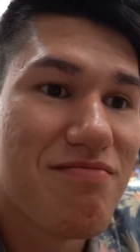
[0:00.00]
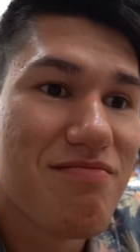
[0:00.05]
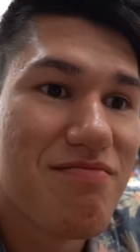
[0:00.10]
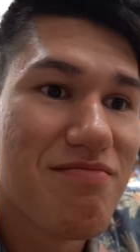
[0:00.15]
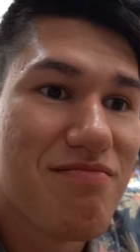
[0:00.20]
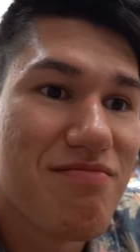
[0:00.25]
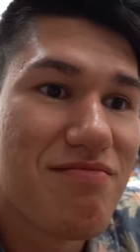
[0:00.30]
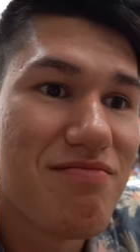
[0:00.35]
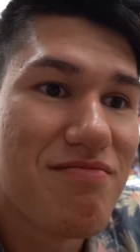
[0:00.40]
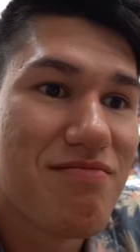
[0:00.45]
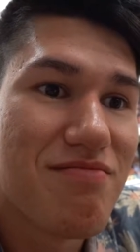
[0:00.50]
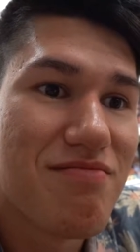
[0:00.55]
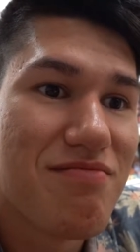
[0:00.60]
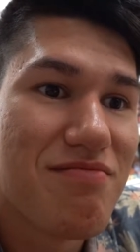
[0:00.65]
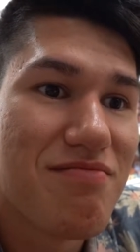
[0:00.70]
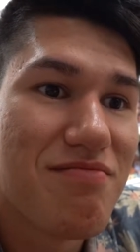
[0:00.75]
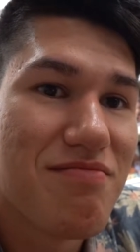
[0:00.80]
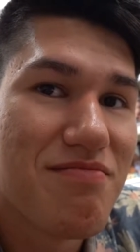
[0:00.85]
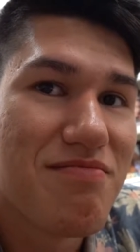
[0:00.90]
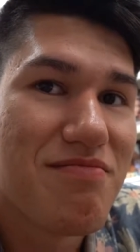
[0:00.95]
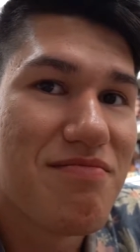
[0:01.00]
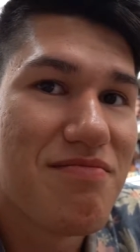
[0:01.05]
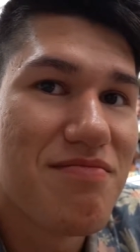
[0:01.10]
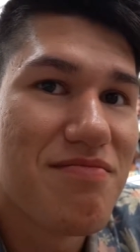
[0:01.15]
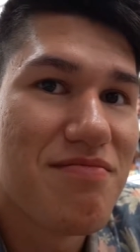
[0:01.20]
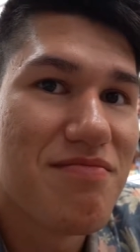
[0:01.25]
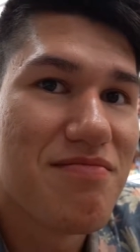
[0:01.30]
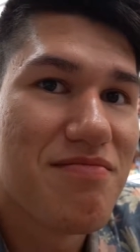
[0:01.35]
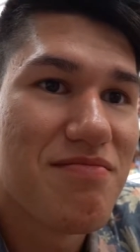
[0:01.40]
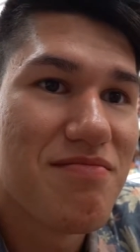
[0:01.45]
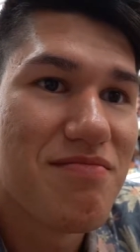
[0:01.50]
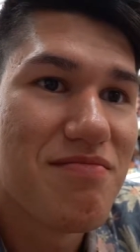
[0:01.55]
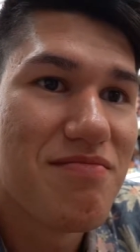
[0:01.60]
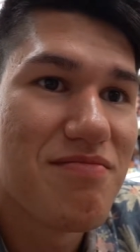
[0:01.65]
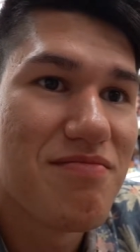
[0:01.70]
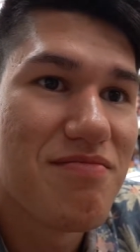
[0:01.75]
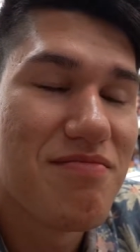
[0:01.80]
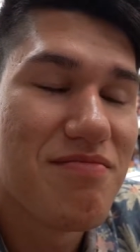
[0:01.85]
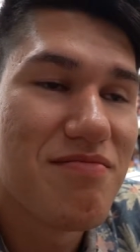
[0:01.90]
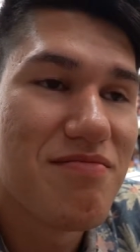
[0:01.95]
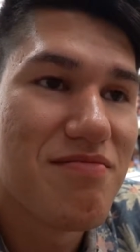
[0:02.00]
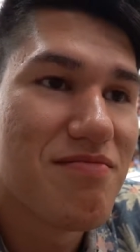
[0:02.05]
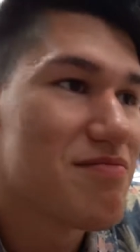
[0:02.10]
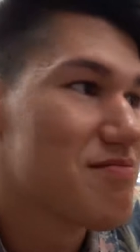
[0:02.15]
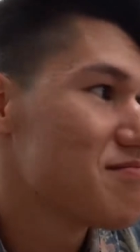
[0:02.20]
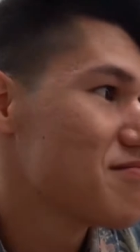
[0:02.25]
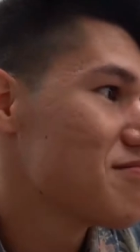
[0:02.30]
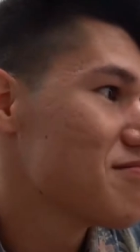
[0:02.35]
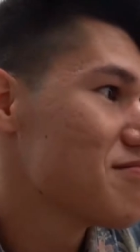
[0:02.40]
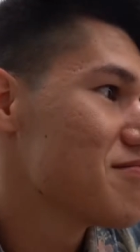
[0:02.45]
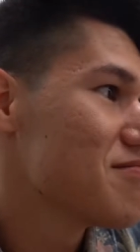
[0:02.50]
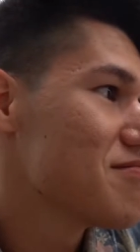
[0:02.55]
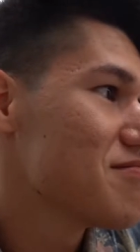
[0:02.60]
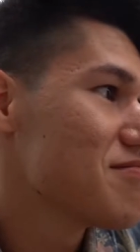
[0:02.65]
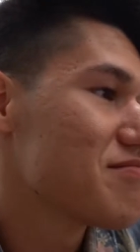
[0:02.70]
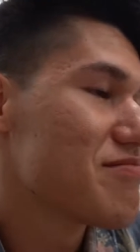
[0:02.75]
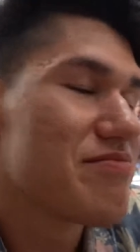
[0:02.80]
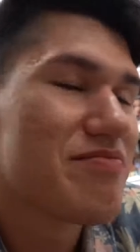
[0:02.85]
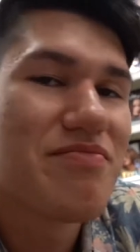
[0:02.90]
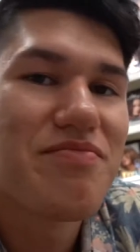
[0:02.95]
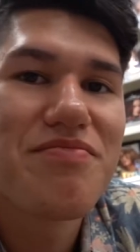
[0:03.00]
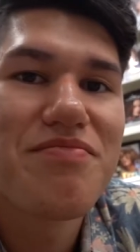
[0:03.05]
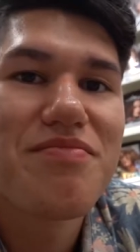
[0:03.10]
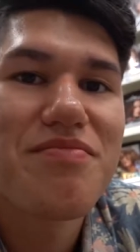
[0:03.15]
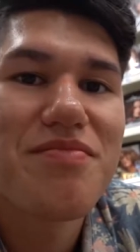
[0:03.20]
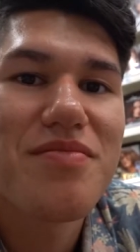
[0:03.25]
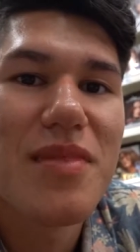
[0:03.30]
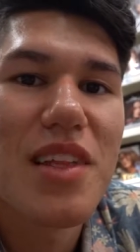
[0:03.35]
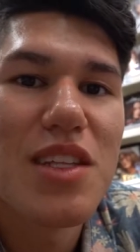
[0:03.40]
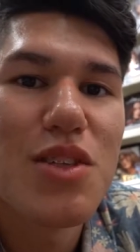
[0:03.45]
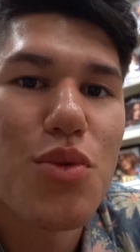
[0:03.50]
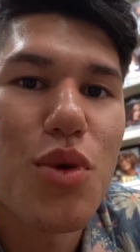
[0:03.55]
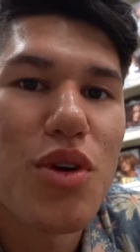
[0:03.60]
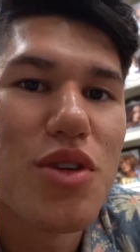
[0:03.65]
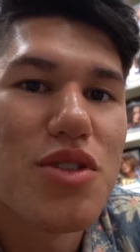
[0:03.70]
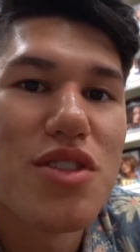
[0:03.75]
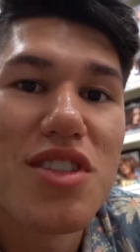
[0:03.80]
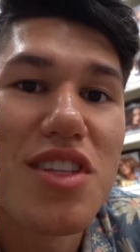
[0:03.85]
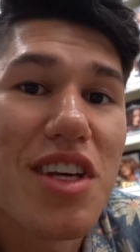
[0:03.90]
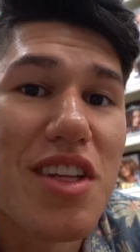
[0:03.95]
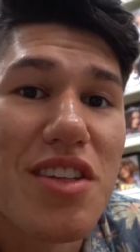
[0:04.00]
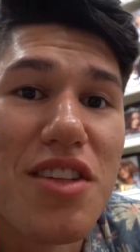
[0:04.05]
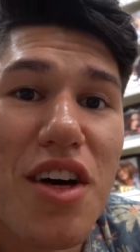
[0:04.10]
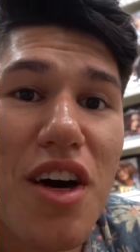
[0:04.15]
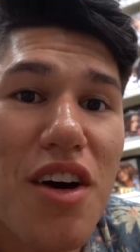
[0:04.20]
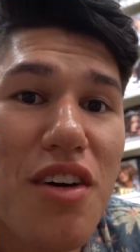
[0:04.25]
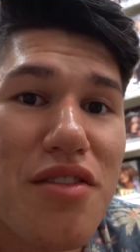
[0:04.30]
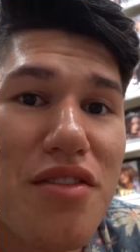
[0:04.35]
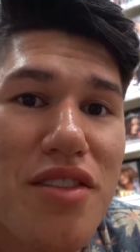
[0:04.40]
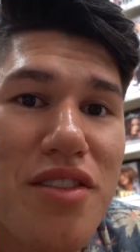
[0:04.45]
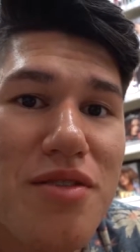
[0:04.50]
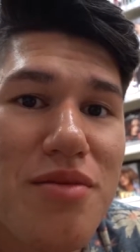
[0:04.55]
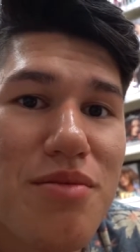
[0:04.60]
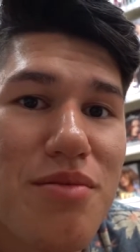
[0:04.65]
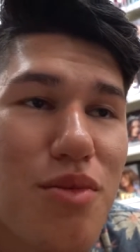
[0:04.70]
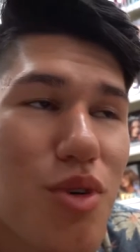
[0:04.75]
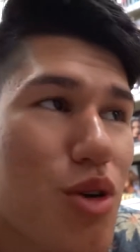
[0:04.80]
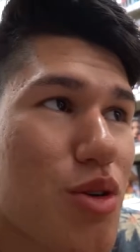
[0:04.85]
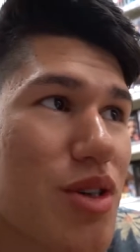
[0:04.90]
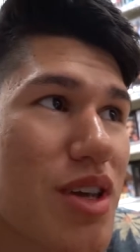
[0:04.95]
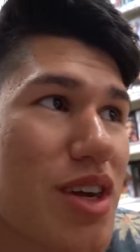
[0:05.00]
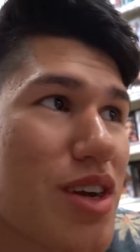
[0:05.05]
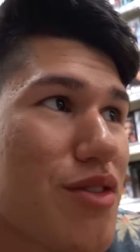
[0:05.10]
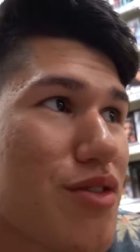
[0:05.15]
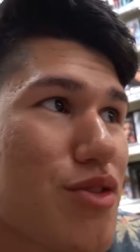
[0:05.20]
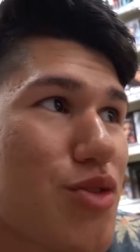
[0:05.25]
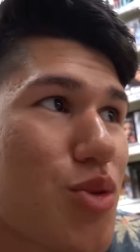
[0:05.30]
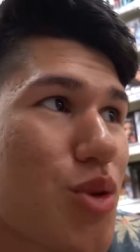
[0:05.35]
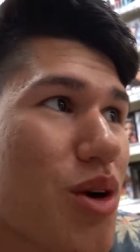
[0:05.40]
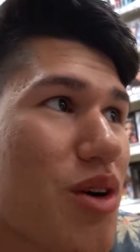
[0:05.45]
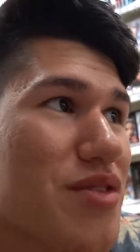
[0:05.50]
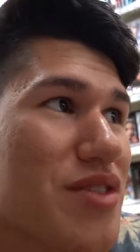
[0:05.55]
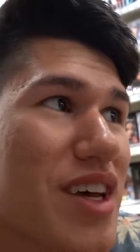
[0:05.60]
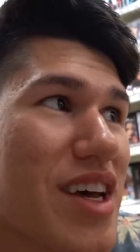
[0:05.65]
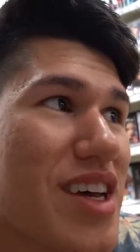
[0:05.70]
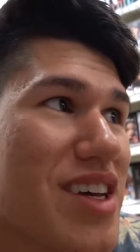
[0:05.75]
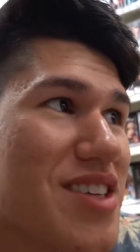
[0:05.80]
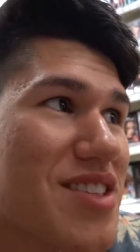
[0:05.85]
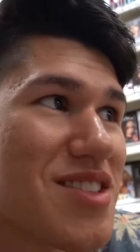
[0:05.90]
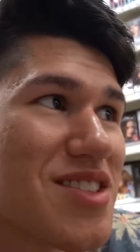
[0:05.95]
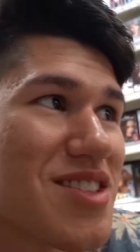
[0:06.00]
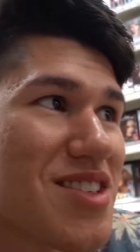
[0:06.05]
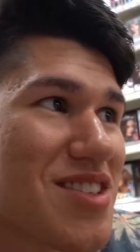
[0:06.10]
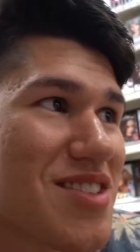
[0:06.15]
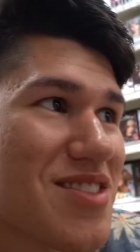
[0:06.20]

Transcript: I don't want color care. That's why you just get Dove. We're only here for 12 days.